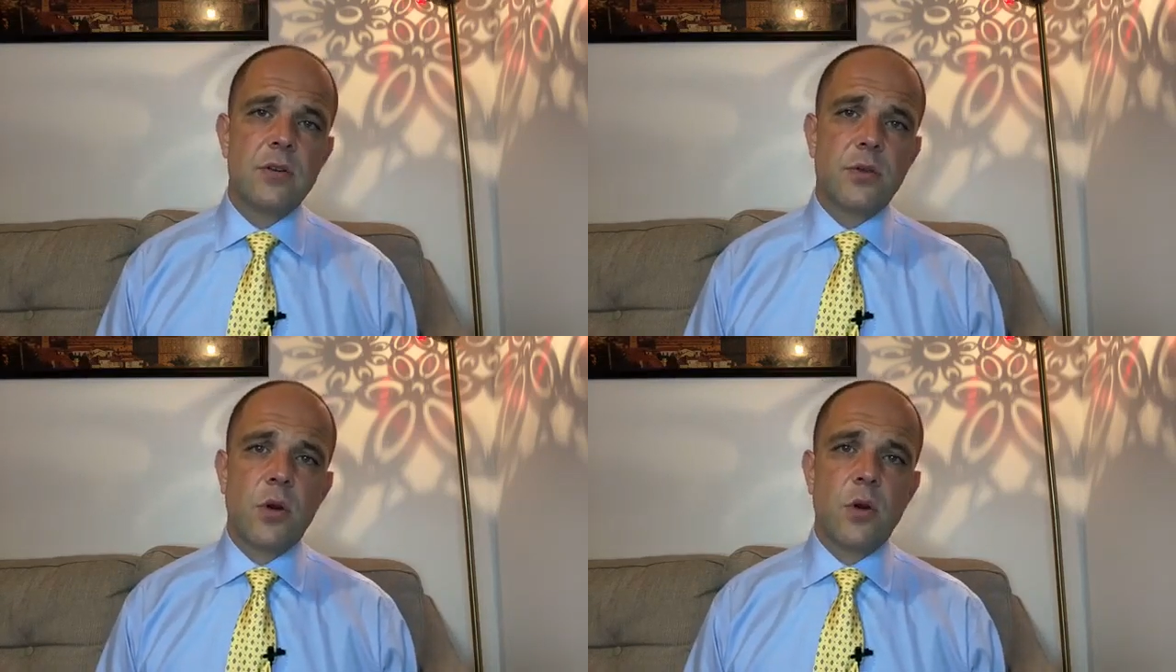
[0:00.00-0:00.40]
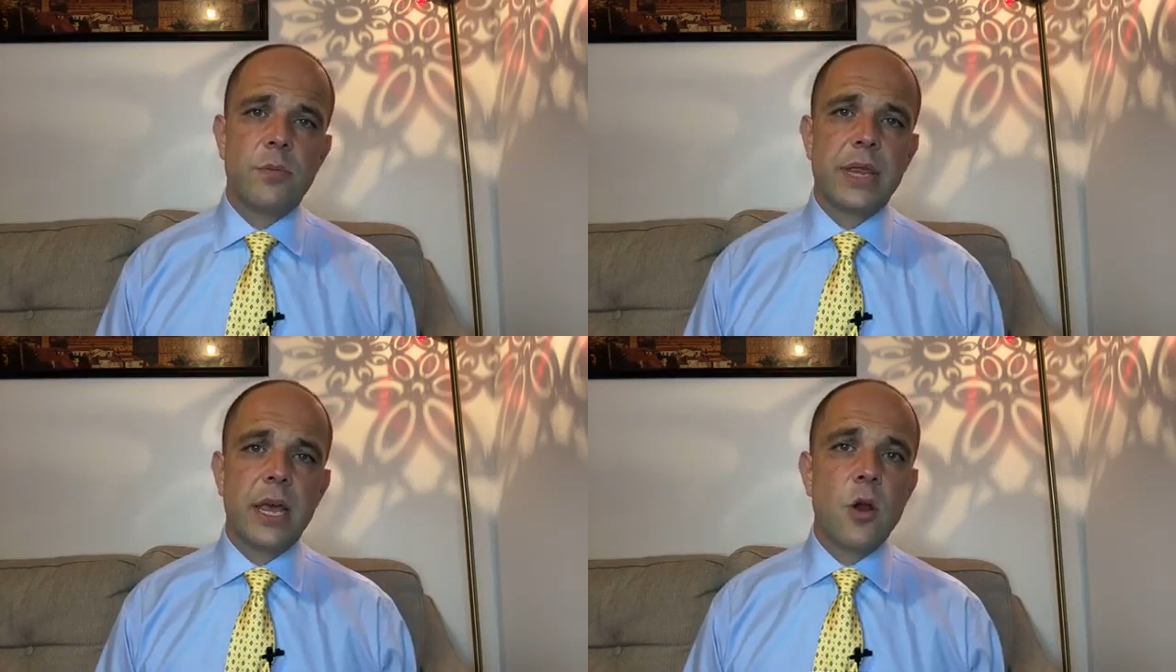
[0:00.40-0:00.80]

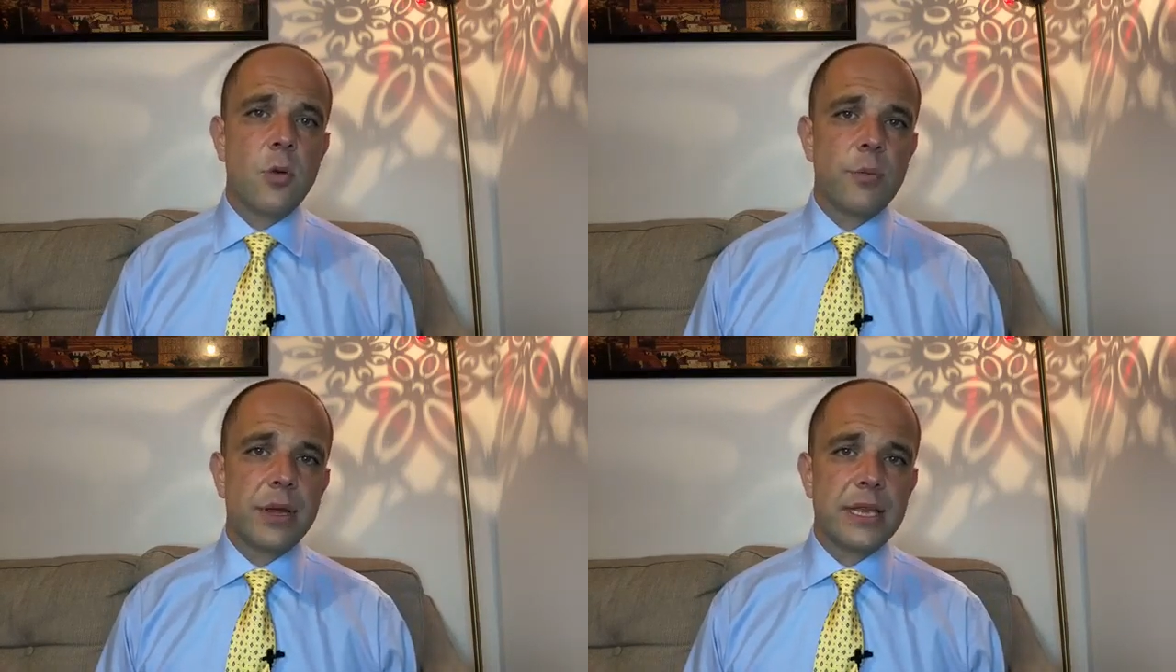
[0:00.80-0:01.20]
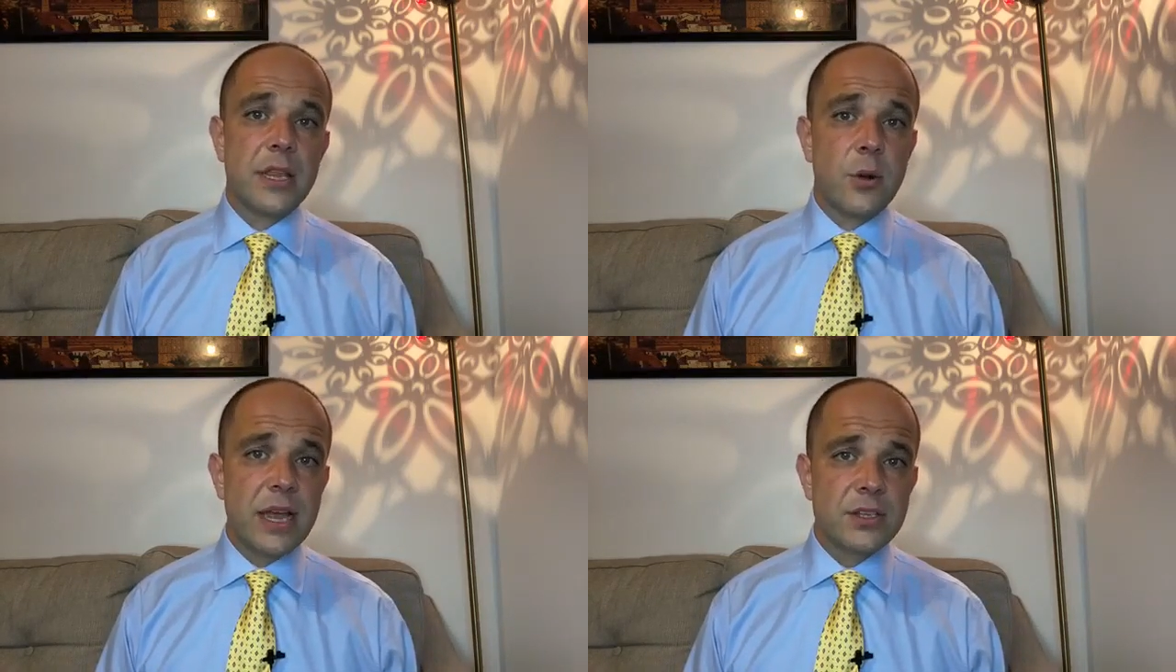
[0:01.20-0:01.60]
from the
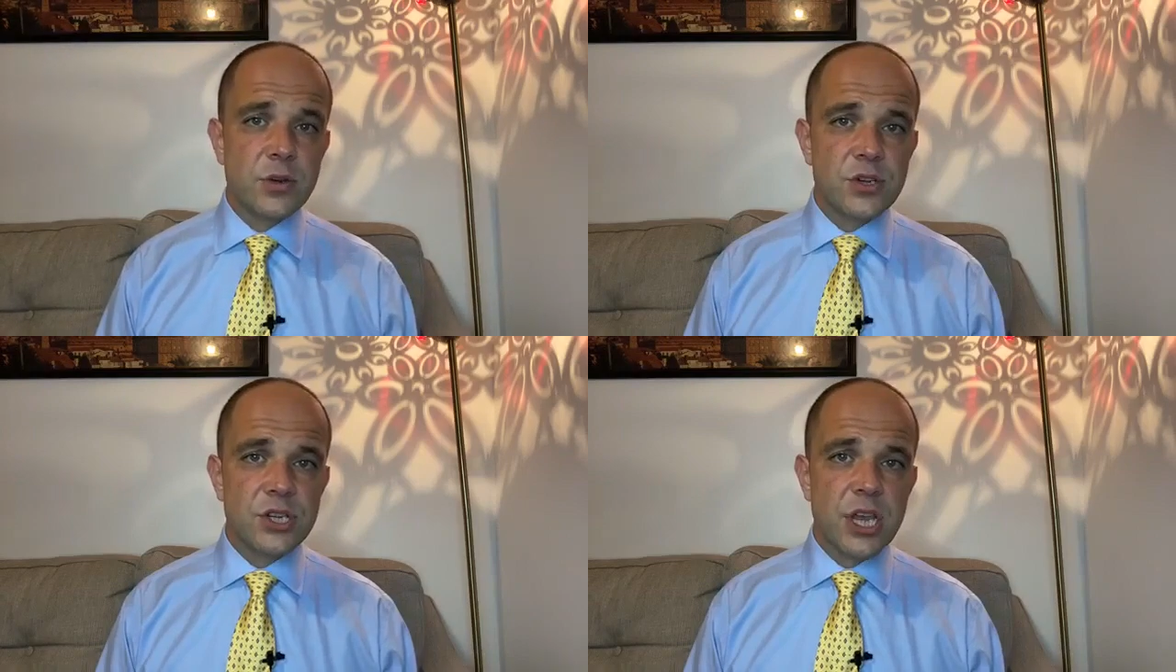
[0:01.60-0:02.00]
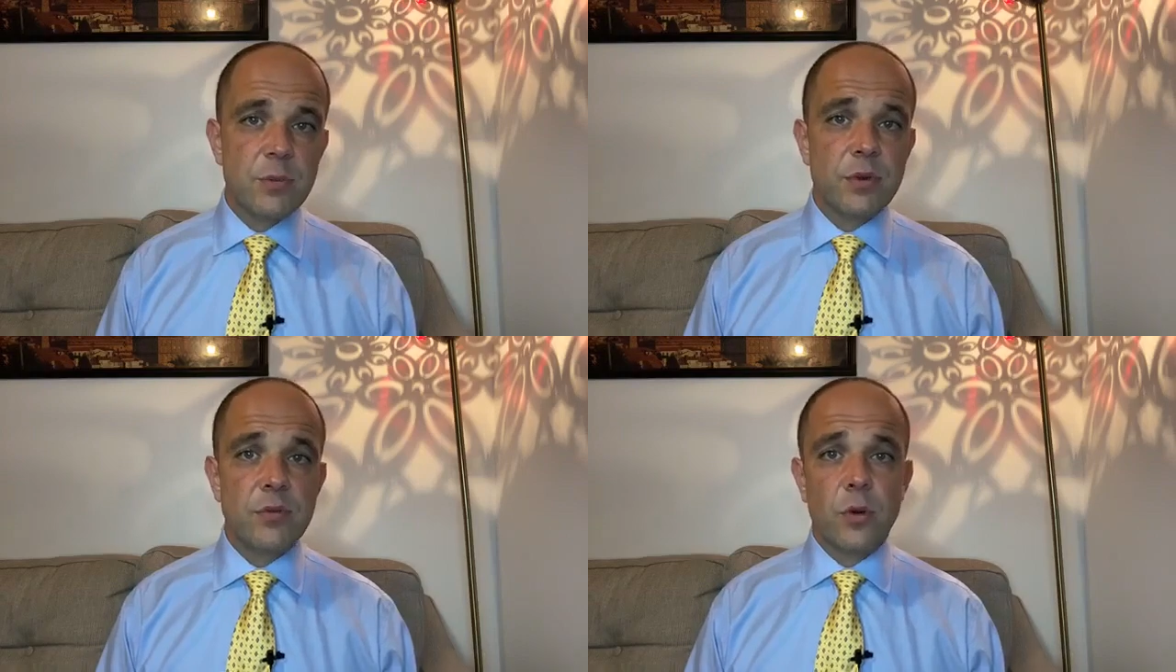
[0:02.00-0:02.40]
company directorship